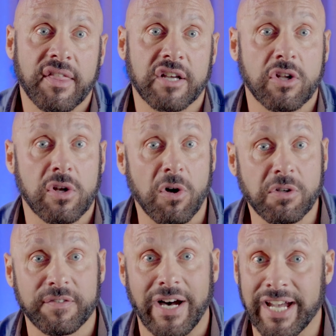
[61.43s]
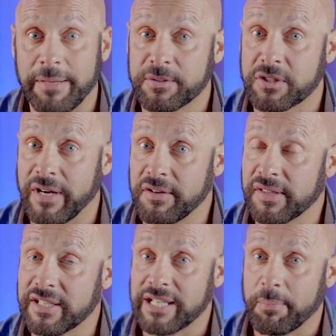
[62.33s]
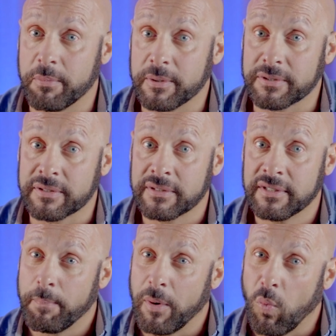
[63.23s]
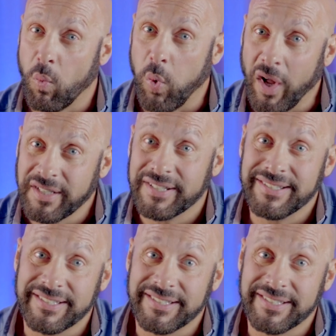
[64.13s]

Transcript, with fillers: There's a lot of hype surrounding these supplements, but what